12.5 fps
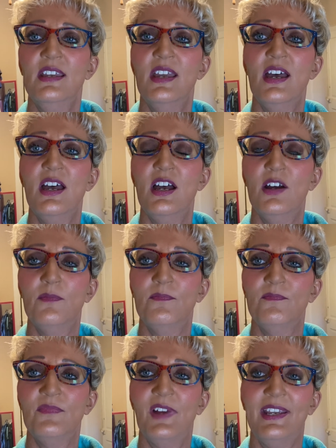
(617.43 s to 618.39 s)

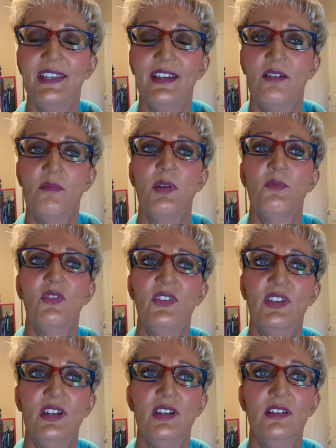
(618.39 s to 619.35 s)
I can't remember,
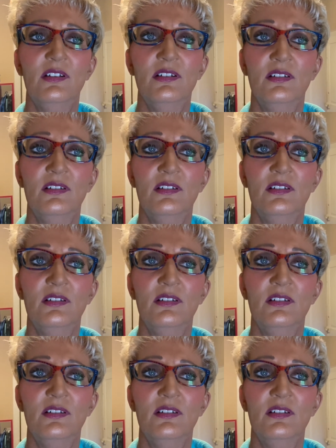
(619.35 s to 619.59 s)
the